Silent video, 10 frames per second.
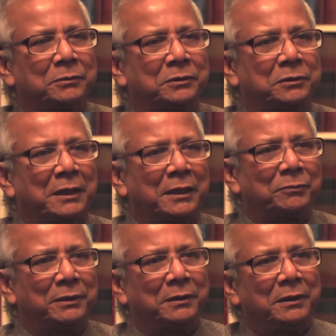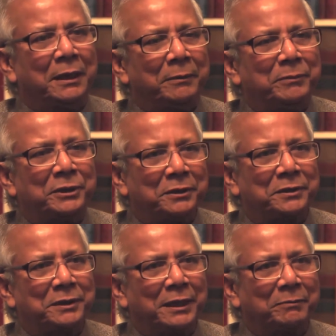start with a mission
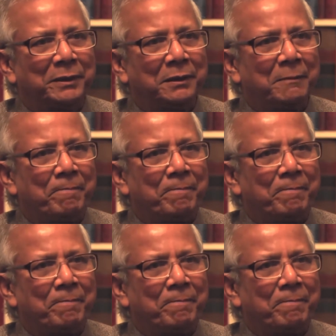statement.